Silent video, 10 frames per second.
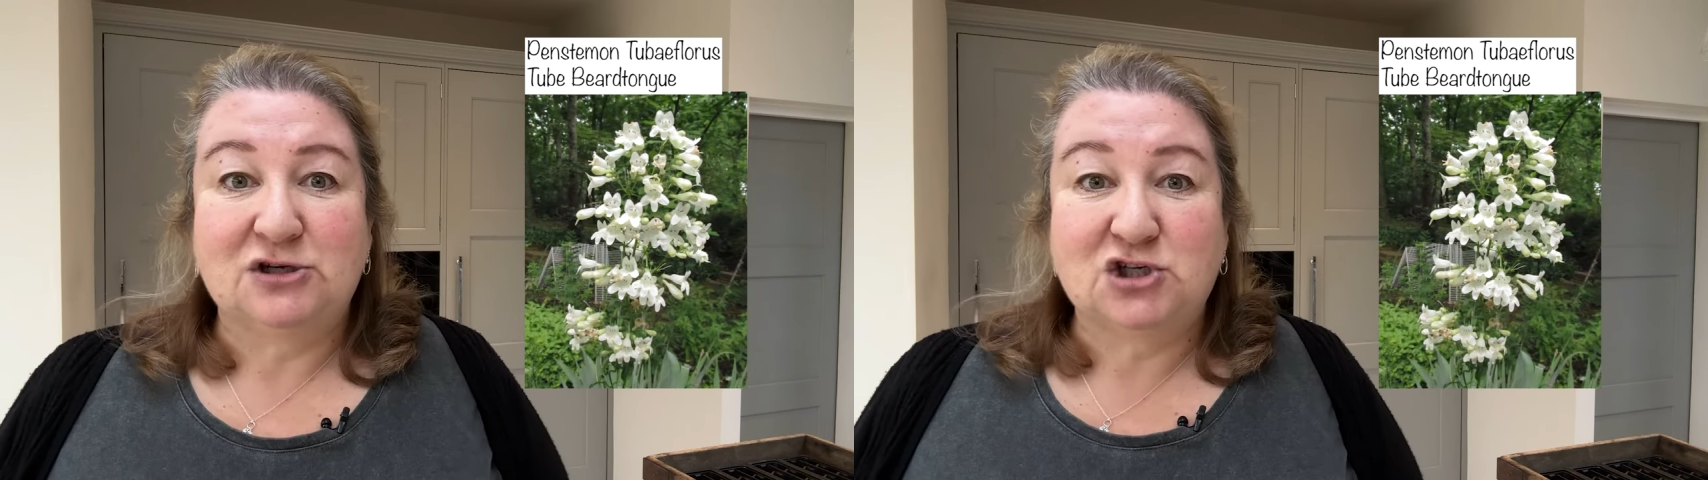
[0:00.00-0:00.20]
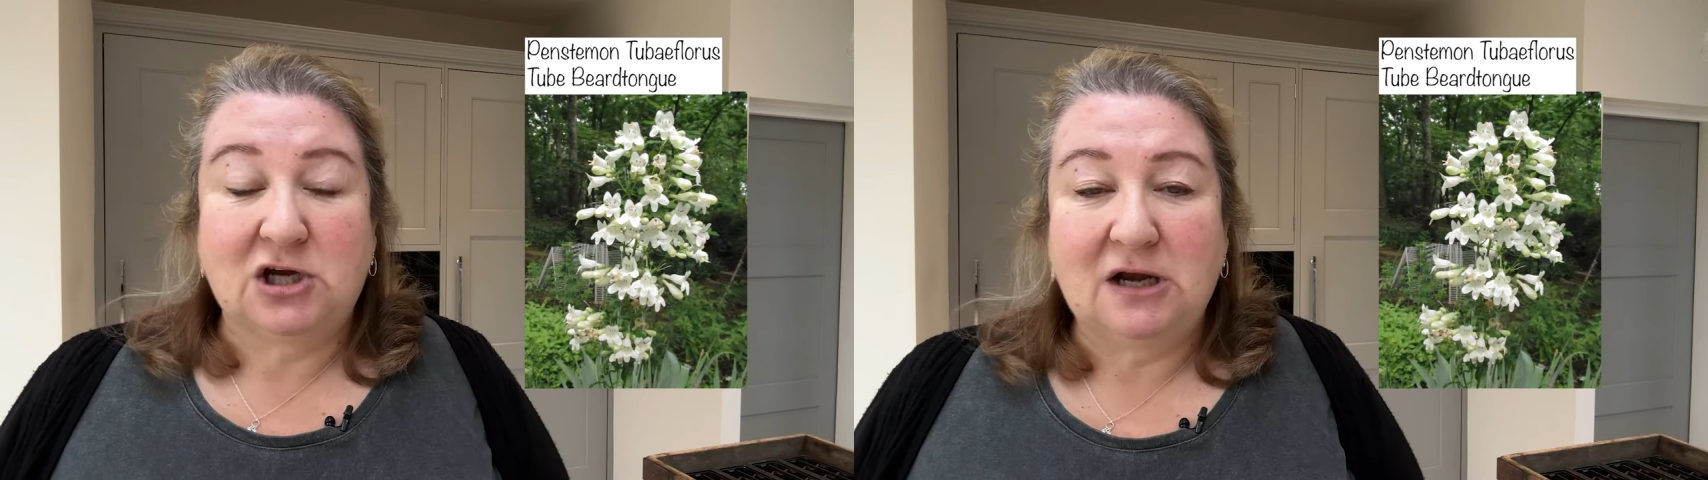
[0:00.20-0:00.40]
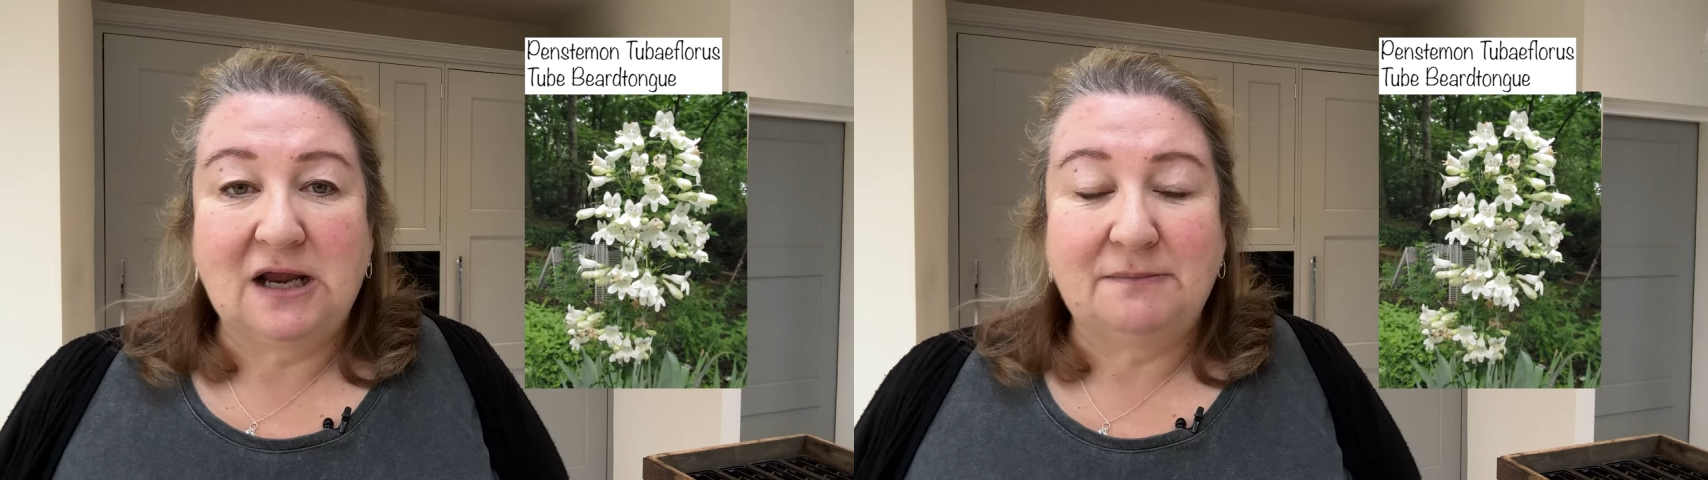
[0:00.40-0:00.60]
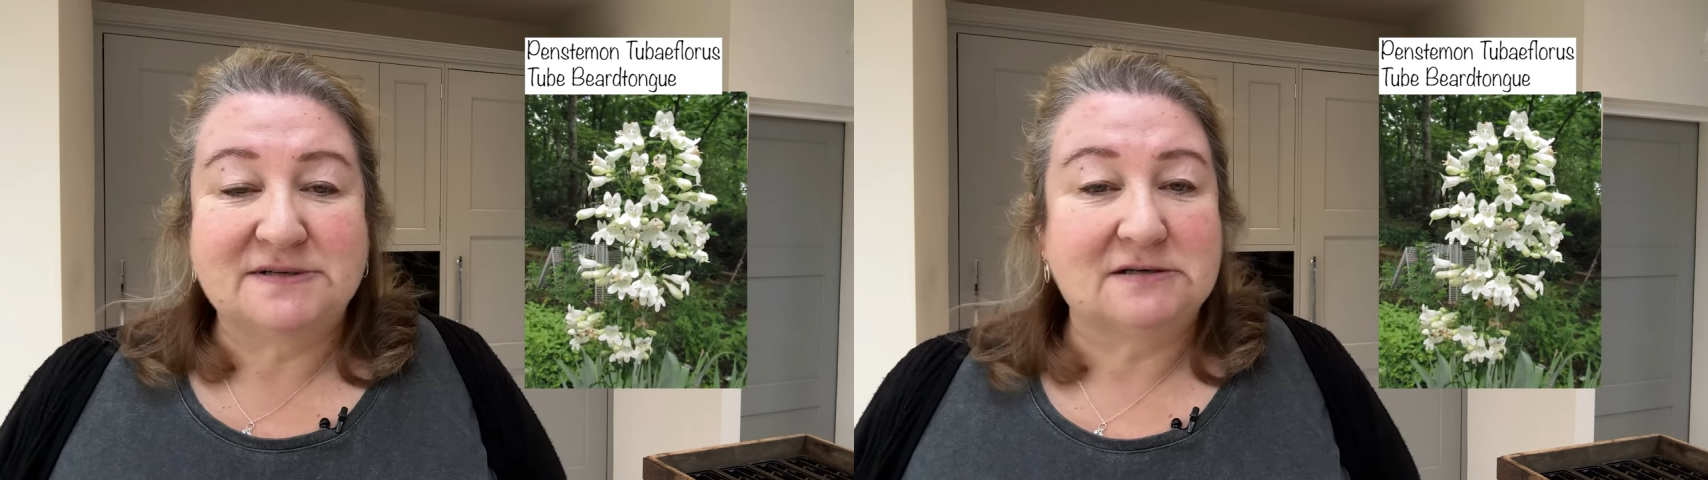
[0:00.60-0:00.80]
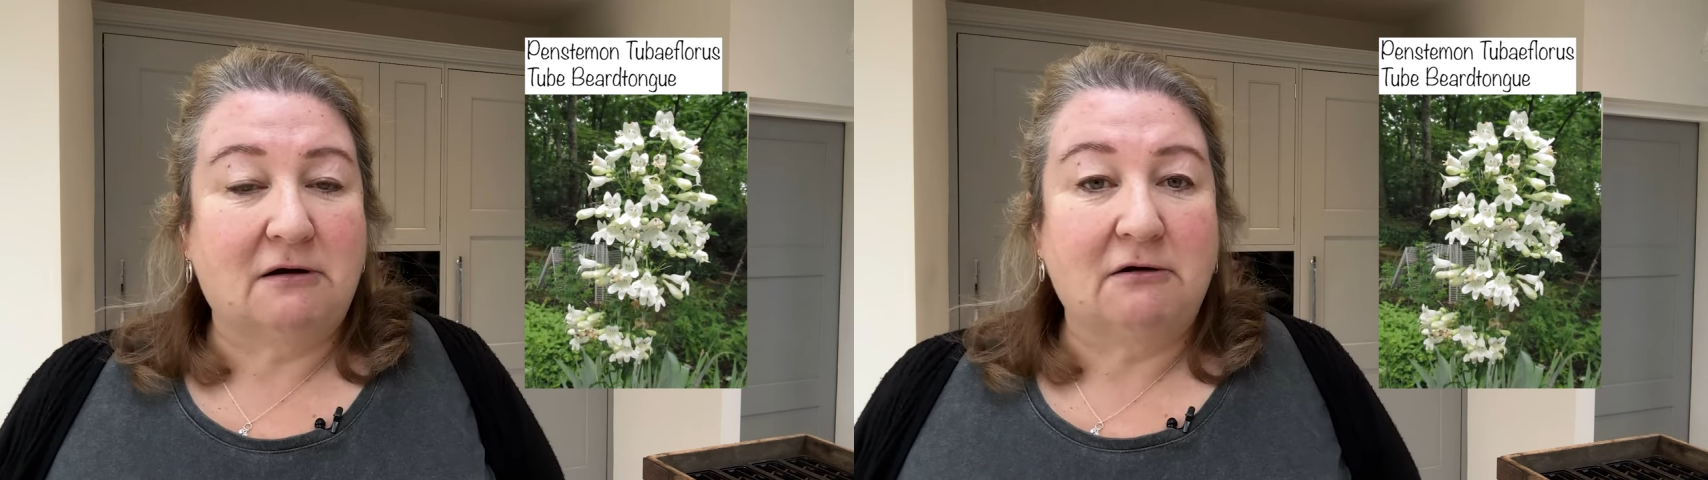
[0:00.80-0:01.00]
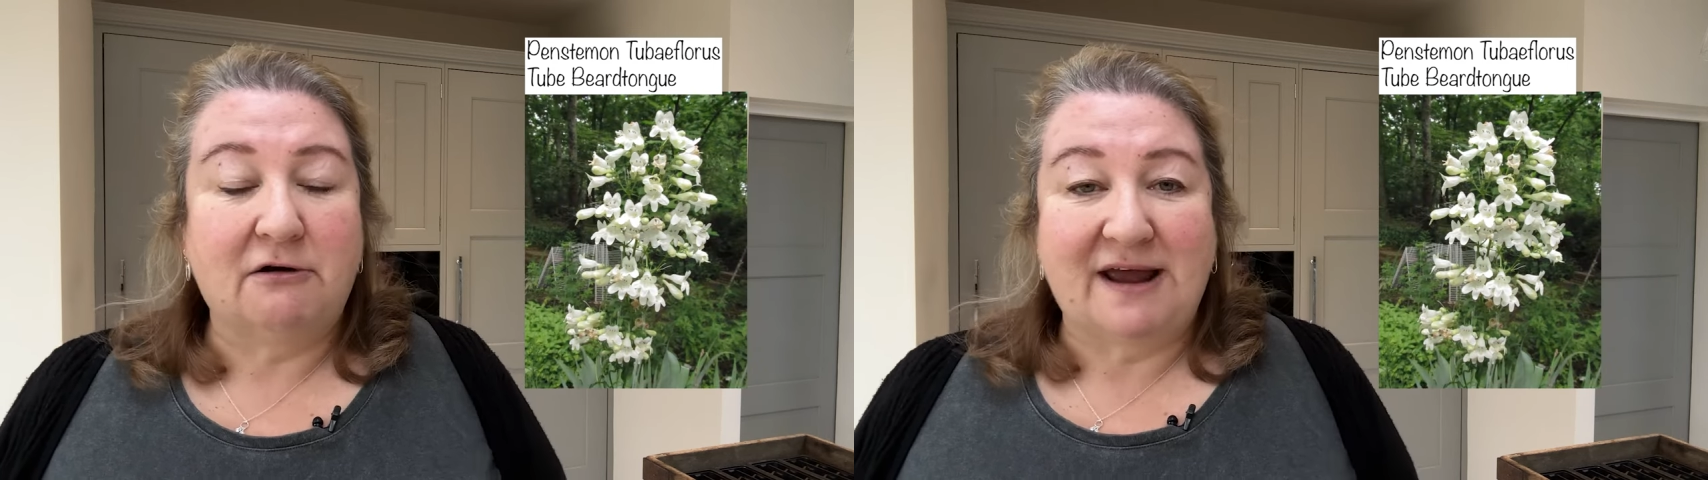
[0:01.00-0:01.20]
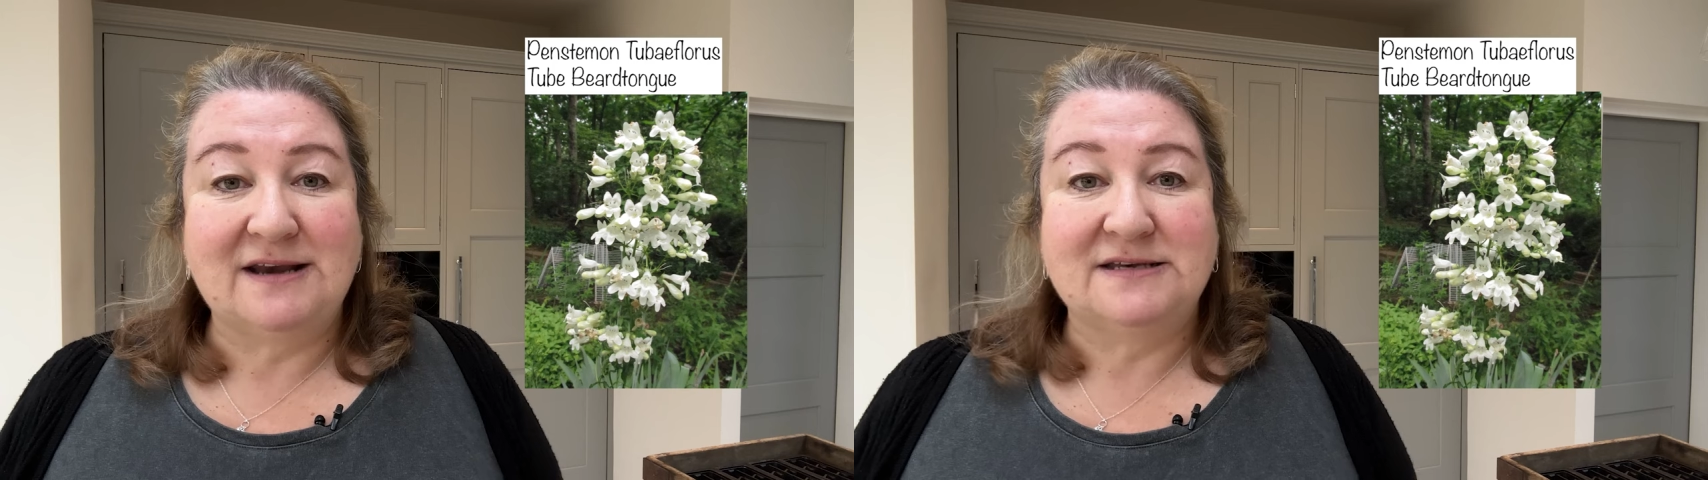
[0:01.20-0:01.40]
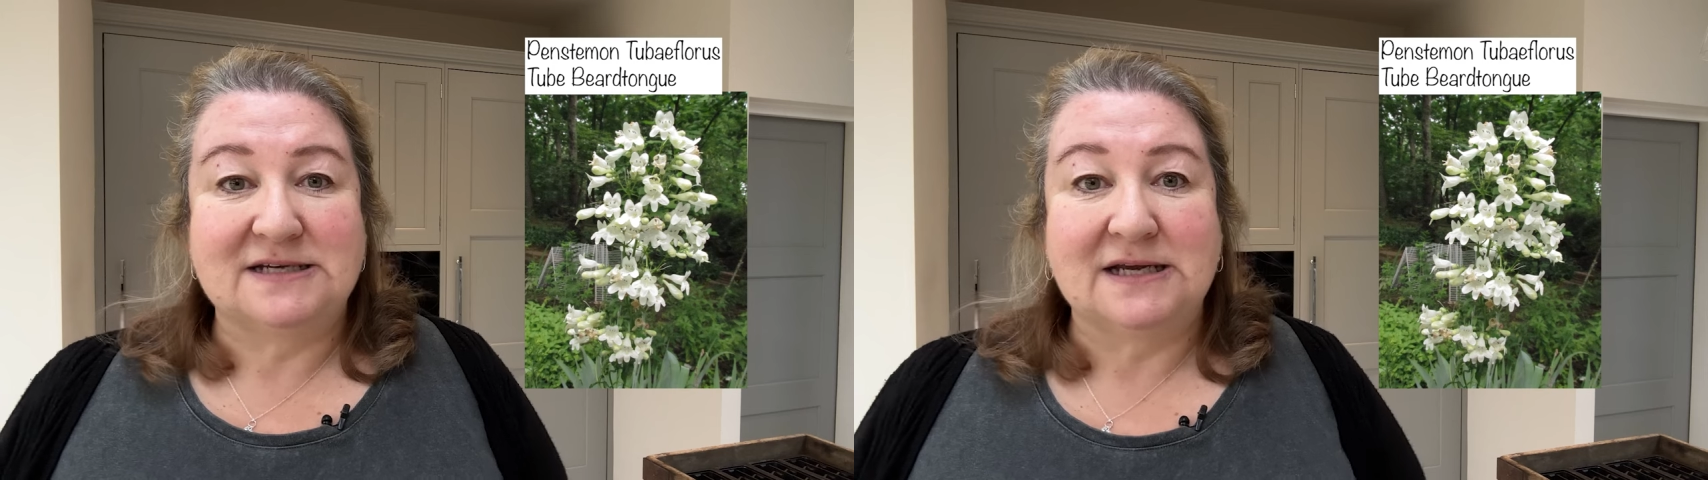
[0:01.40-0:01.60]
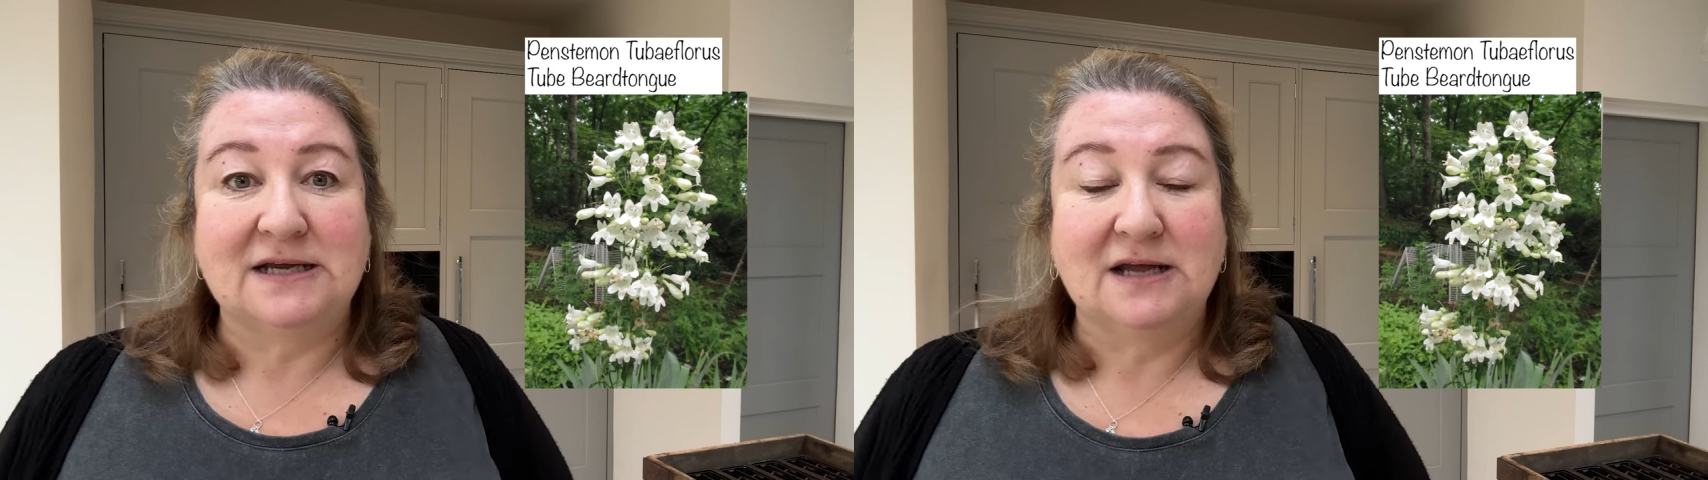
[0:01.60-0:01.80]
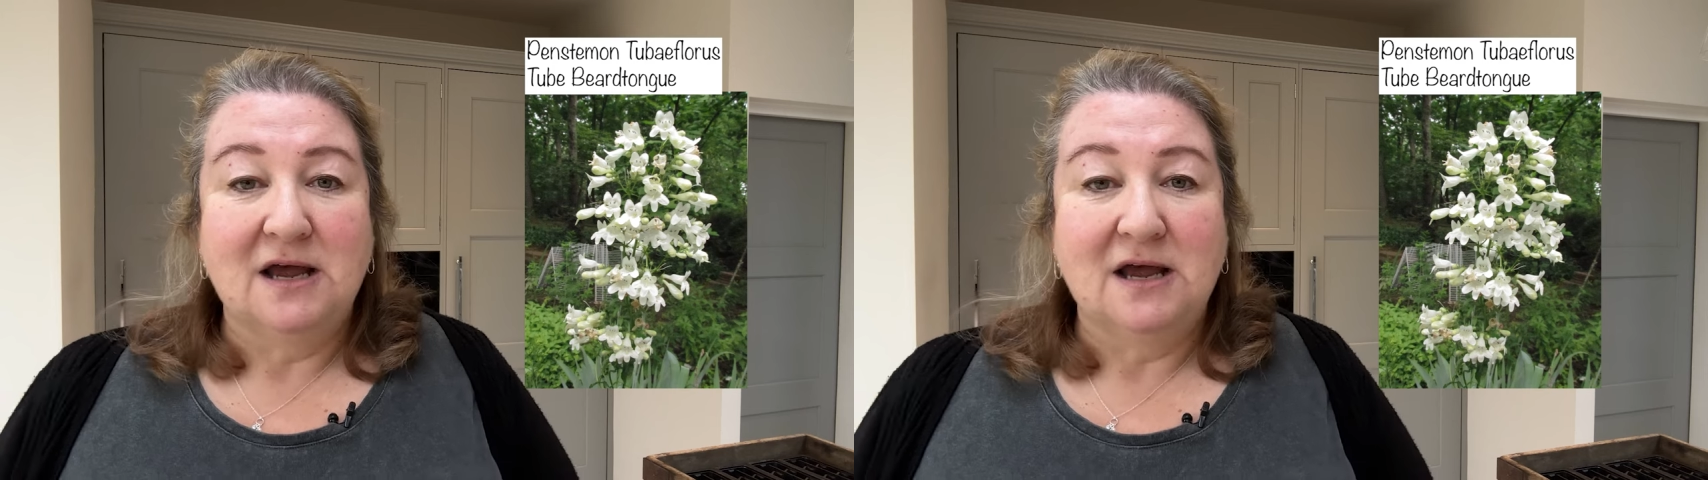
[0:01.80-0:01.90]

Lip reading: tulips are ending,